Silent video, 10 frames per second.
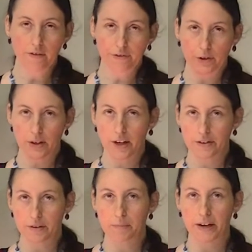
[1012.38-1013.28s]

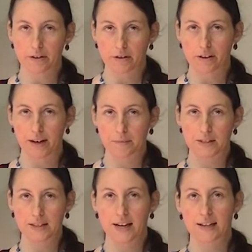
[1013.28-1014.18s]
400 micrograms a
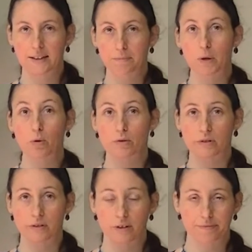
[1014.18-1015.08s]
day at the
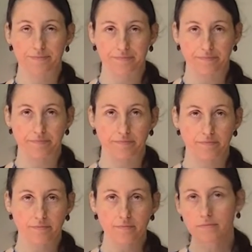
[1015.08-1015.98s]
most.
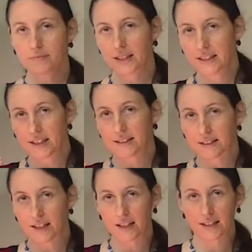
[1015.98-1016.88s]
And that's a
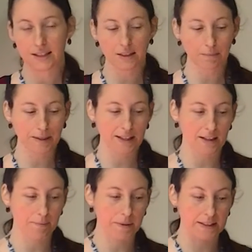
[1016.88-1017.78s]
tiny little bit,
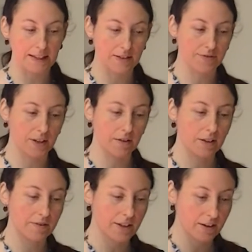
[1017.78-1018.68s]
but that's very,
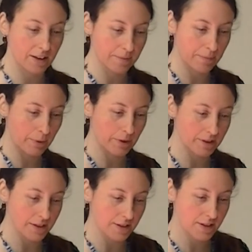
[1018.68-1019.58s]
very
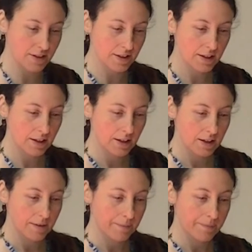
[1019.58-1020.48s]
important.
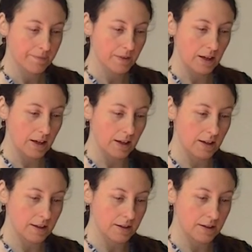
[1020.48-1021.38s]

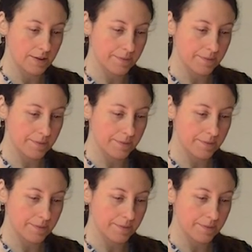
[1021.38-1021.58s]
And